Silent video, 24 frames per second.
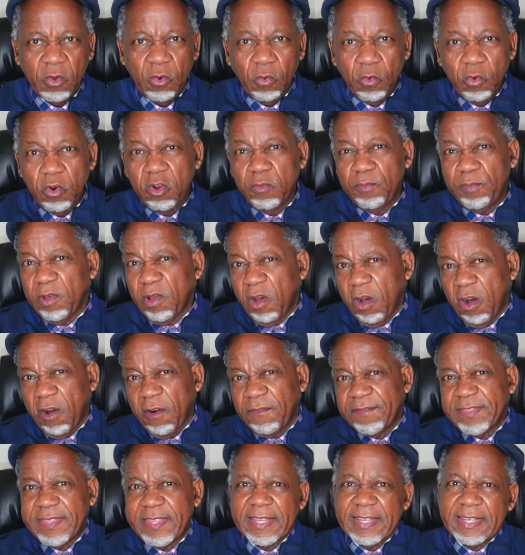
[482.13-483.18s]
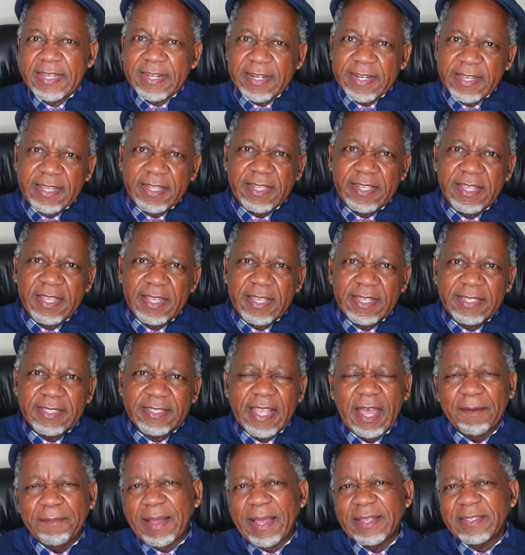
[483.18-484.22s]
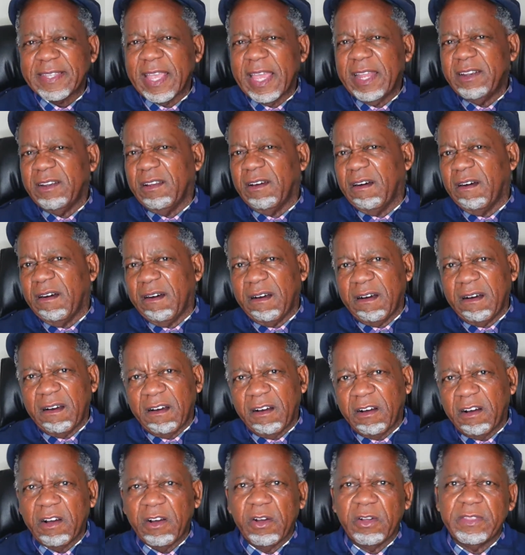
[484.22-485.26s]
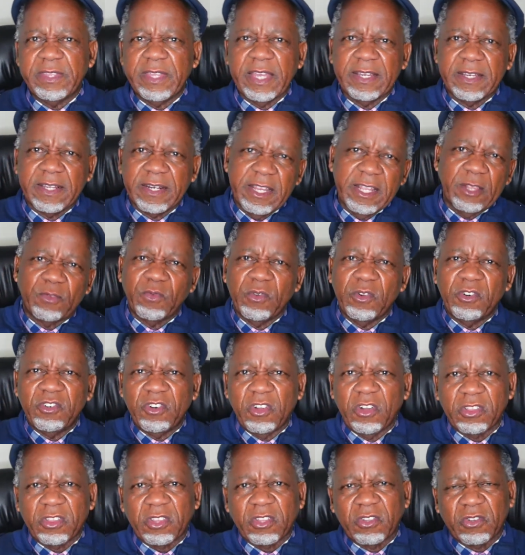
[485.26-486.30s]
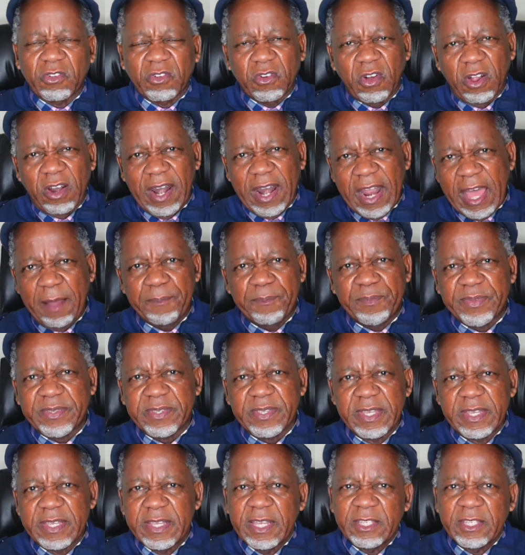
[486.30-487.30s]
we'll be off the grid. Some are saying, no, the grid will not collapse.